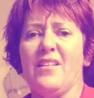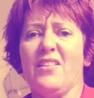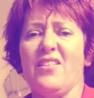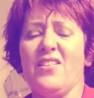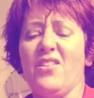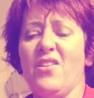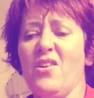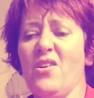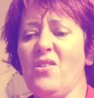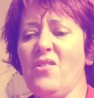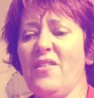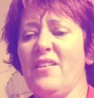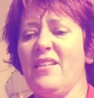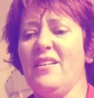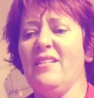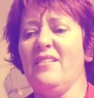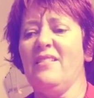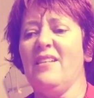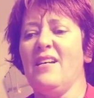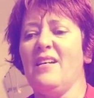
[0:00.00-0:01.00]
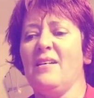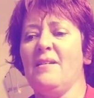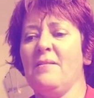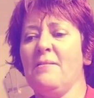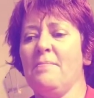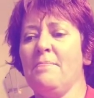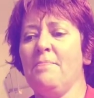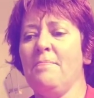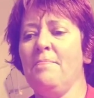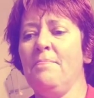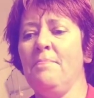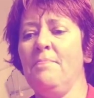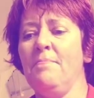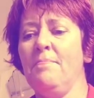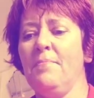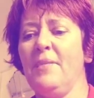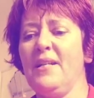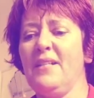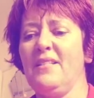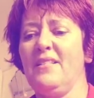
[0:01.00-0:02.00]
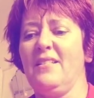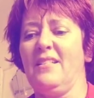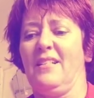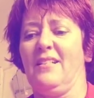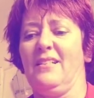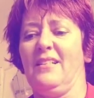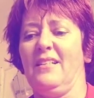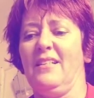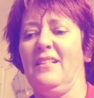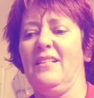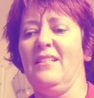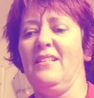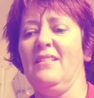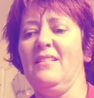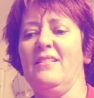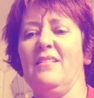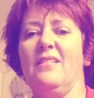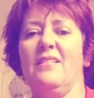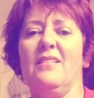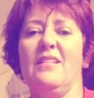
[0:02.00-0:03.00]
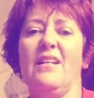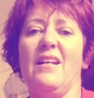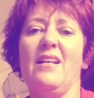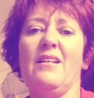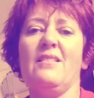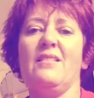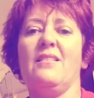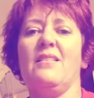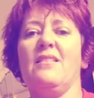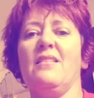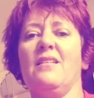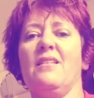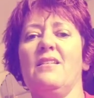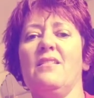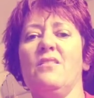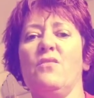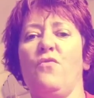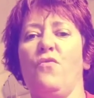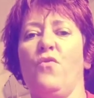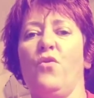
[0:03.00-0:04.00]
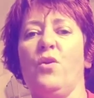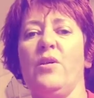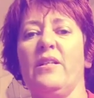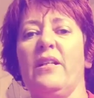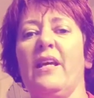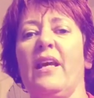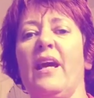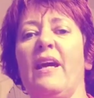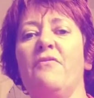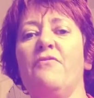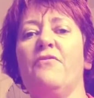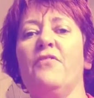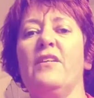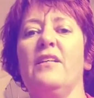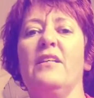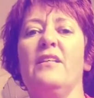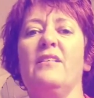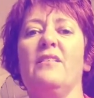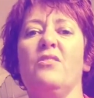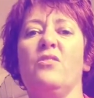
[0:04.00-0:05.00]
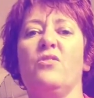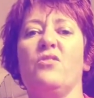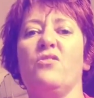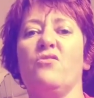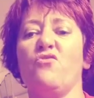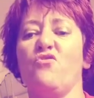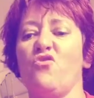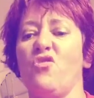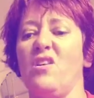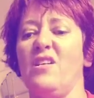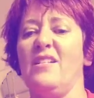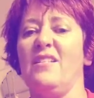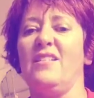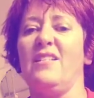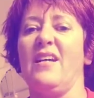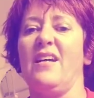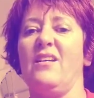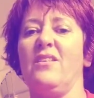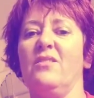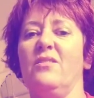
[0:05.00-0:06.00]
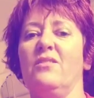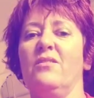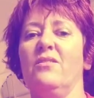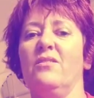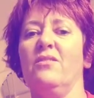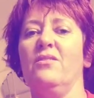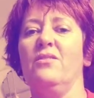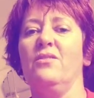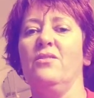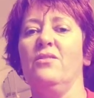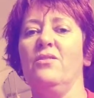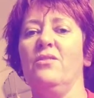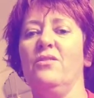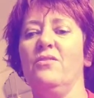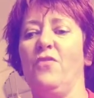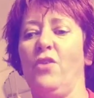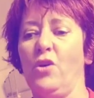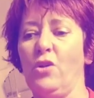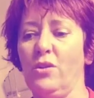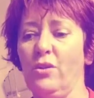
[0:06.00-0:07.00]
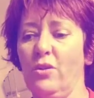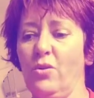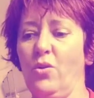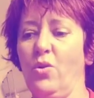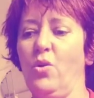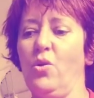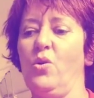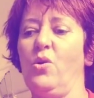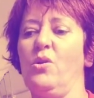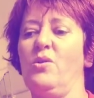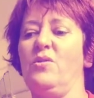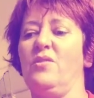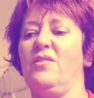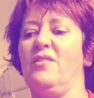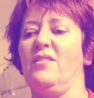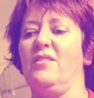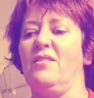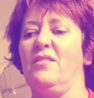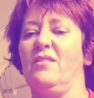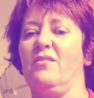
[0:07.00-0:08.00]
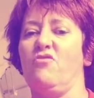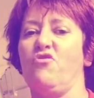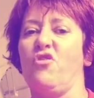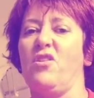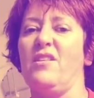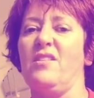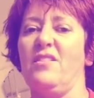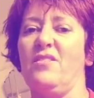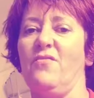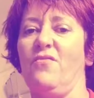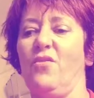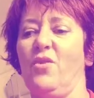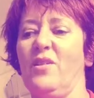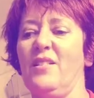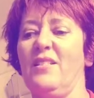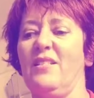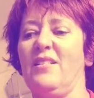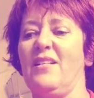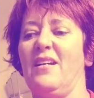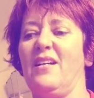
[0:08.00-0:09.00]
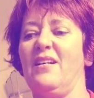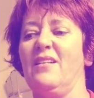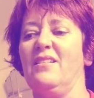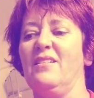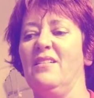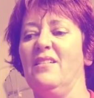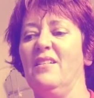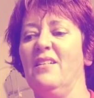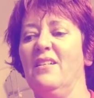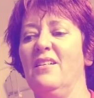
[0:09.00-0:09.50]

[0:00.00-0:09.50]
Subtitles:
So then basically the next thing is avoid caffeine, because it dries out your vocal cords, it dries your voice out.